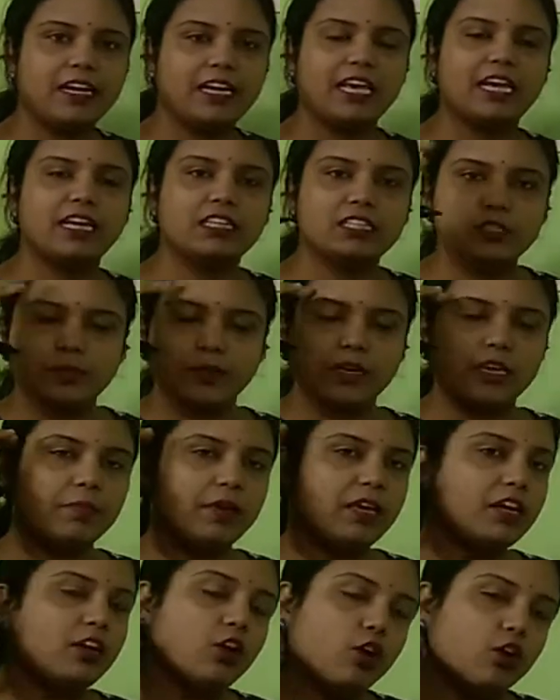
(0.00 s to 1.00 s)
day, it is
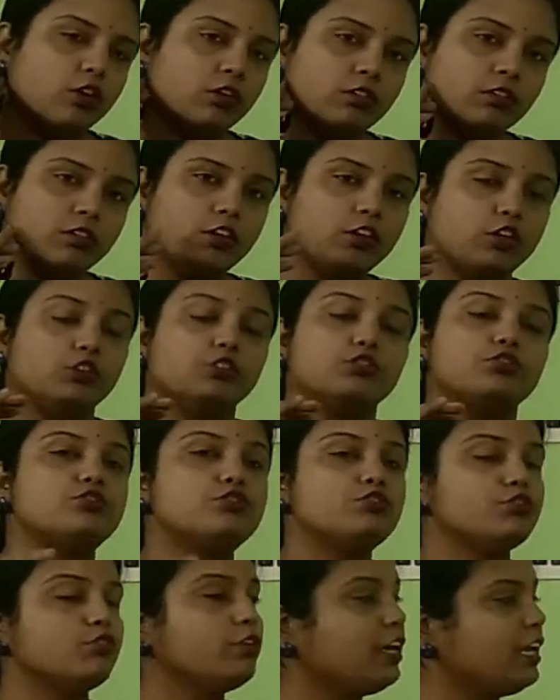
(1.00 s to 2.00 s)
becoming long.
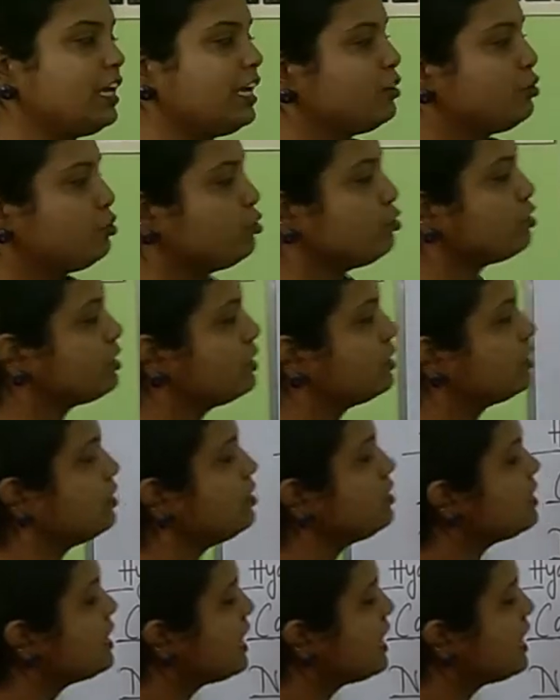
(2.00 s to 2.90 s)
So he took the